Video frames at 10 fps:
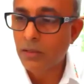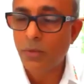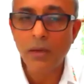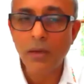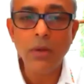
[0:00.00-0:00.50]

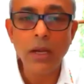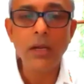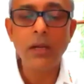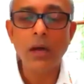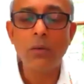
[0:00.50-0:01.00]
being
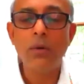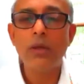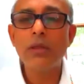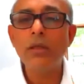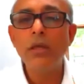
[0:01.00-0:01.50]
made now
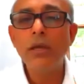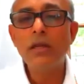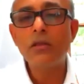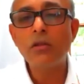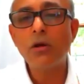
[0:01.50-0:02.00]
is,
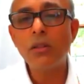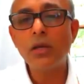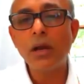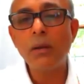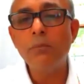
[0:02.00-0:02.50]
it's not the
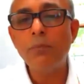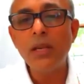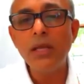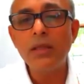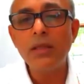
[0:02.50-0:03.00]
companies